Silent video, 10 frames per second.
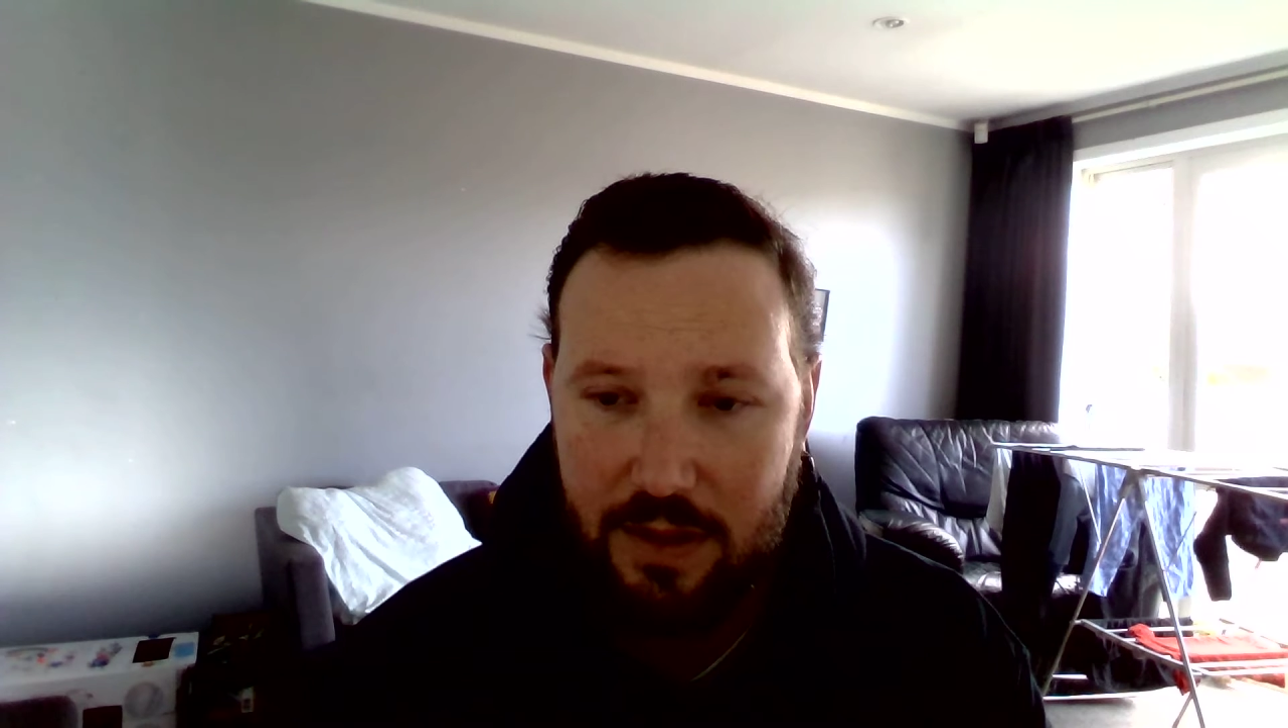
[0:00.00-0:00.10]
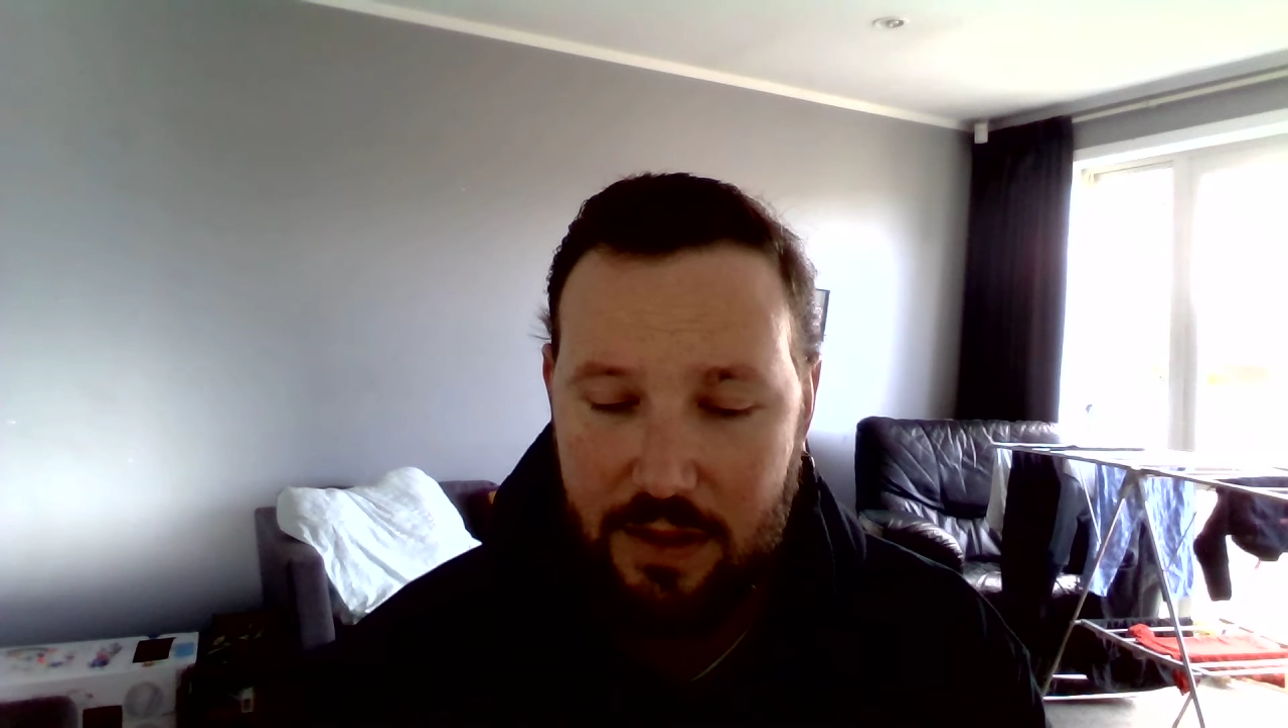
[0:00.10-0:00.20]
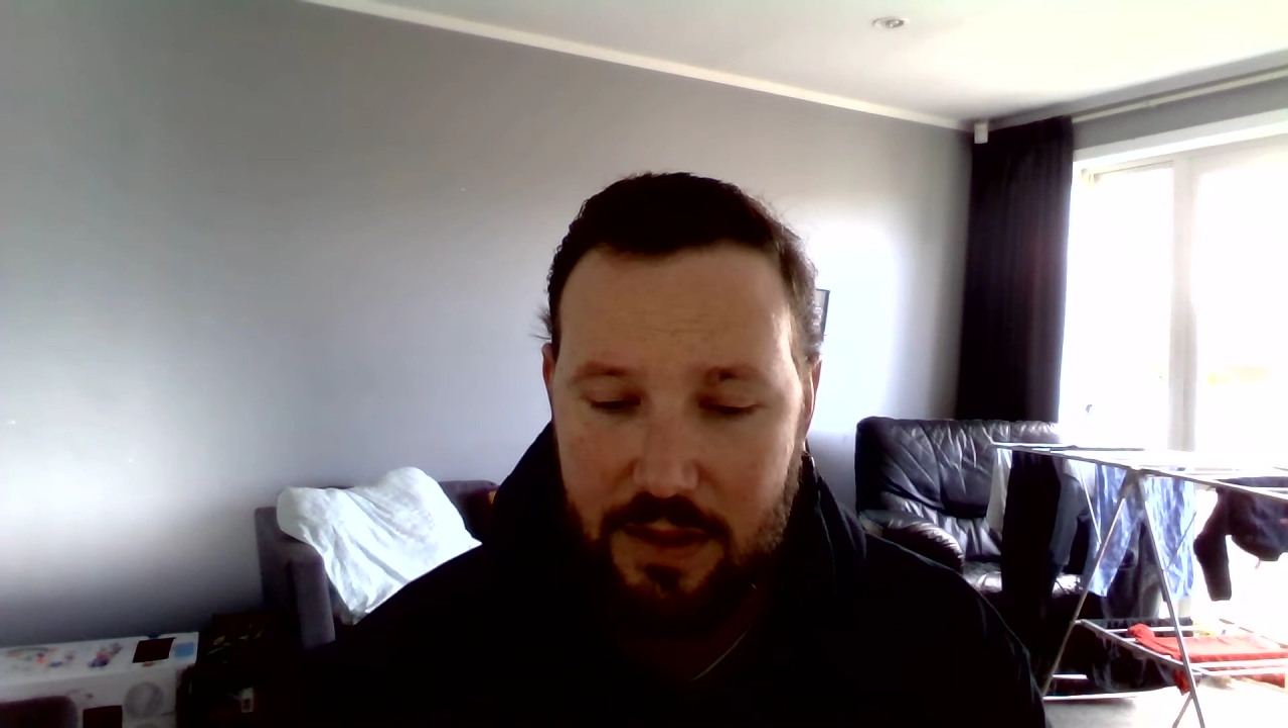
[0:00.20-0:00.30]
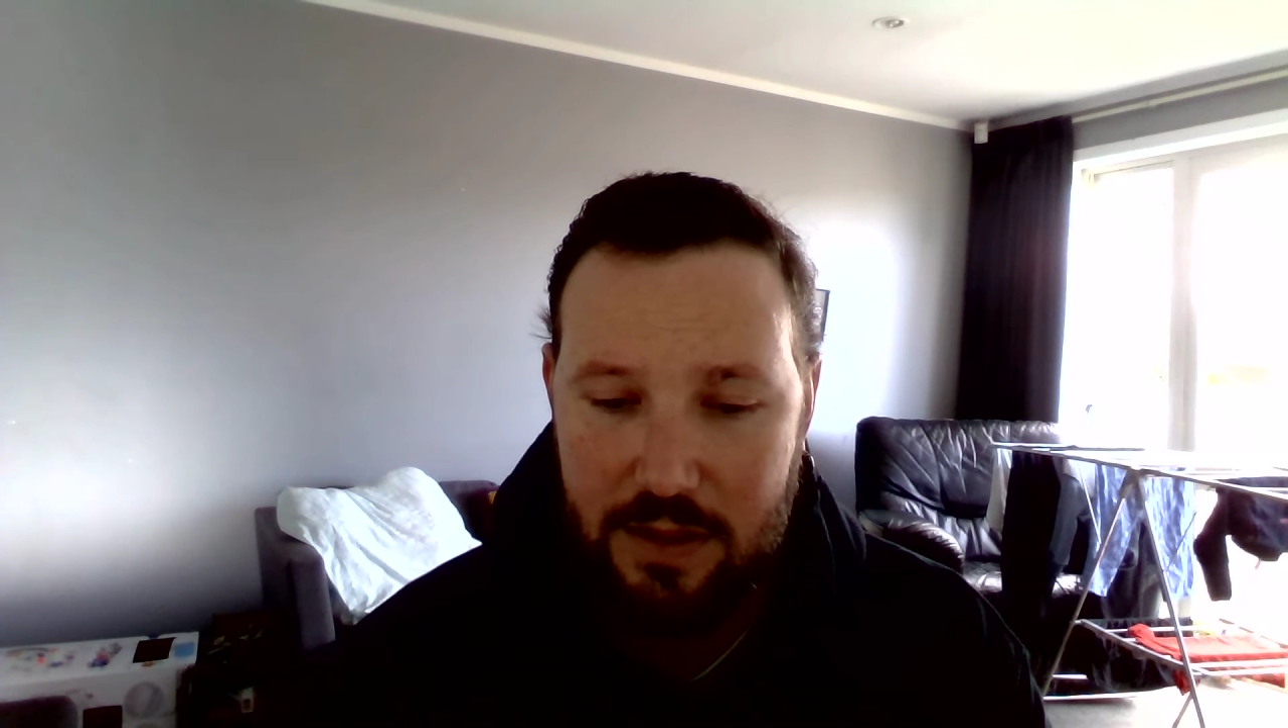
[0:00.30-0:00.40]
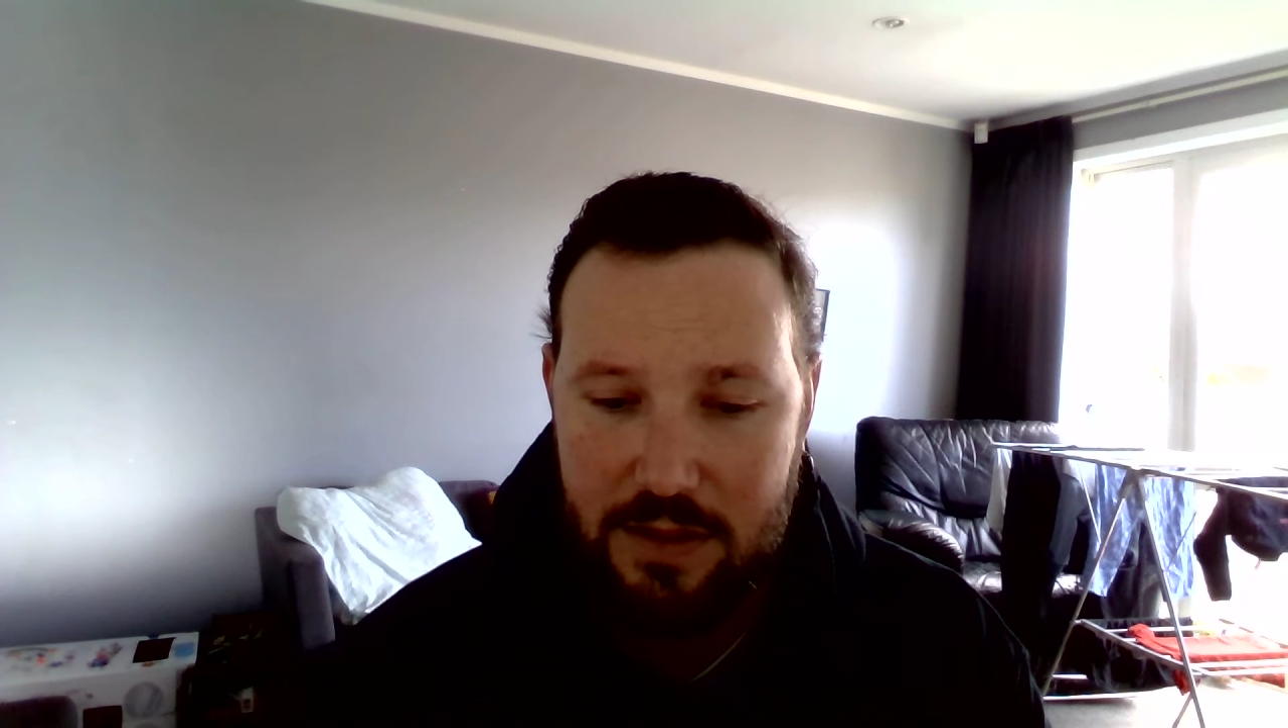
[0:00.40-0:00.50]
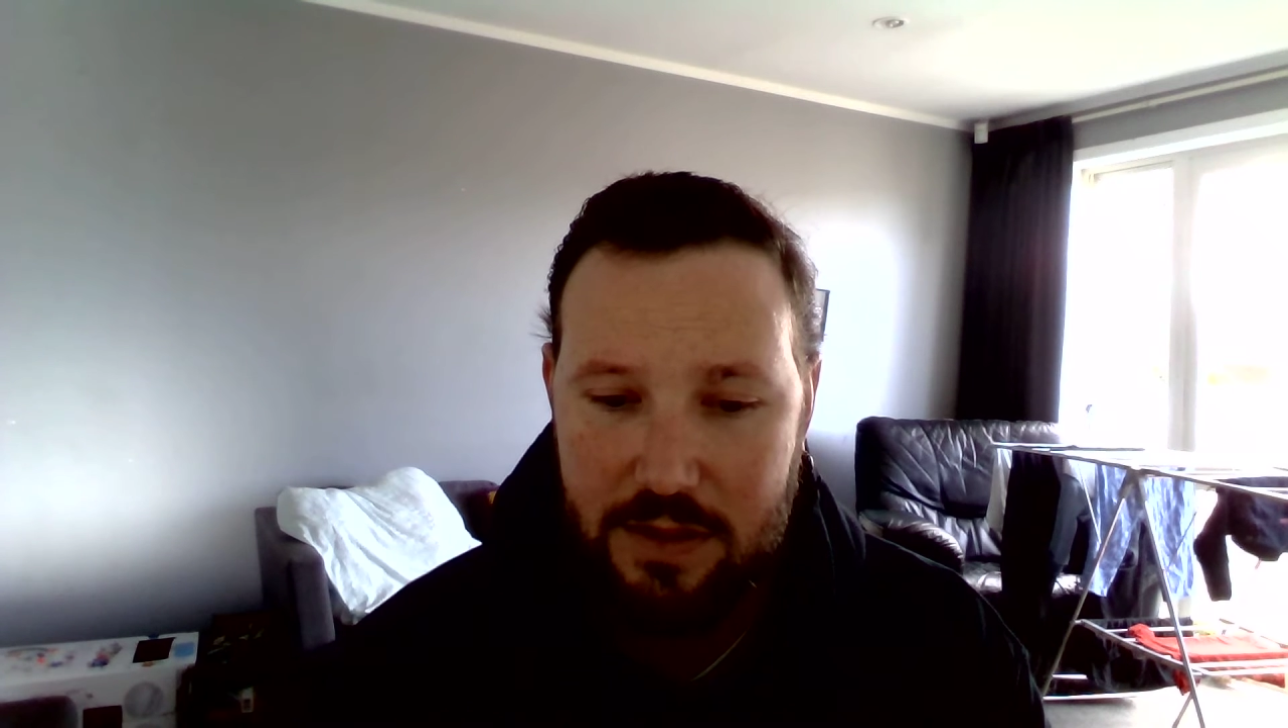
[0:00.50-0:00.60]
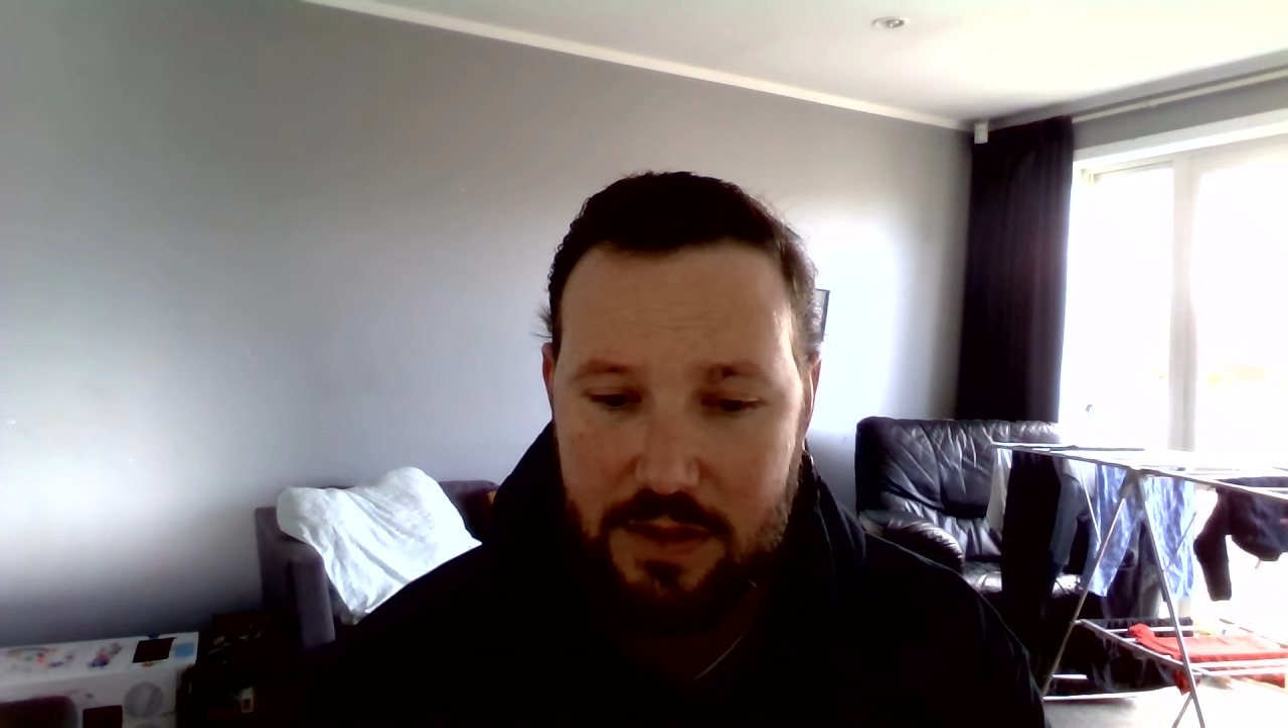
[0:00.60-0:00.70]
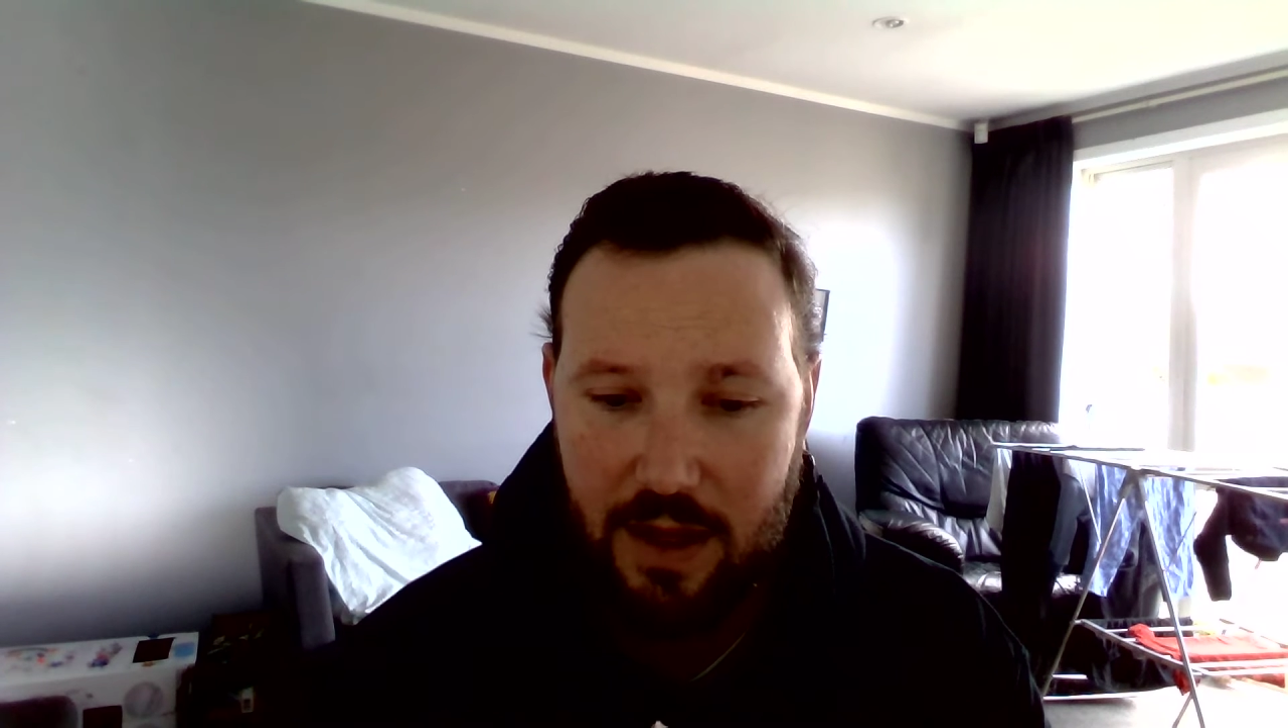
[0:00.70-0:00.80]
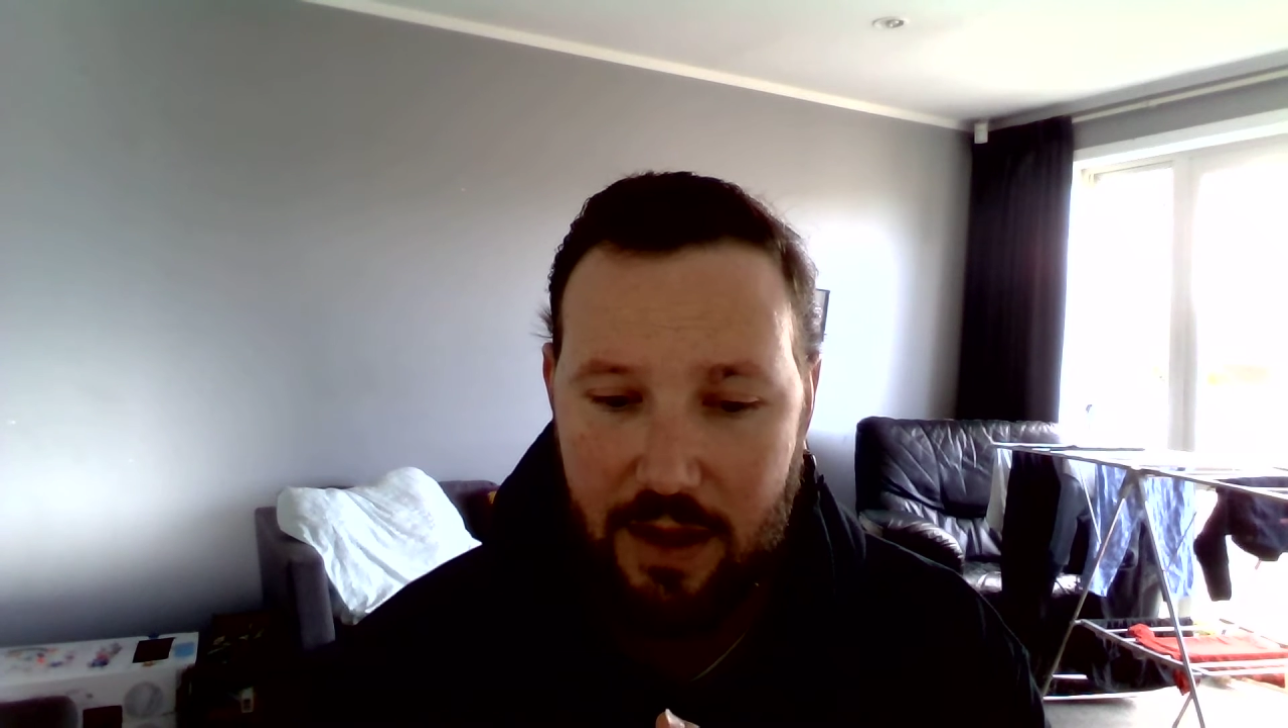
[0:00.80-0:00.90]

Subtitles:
is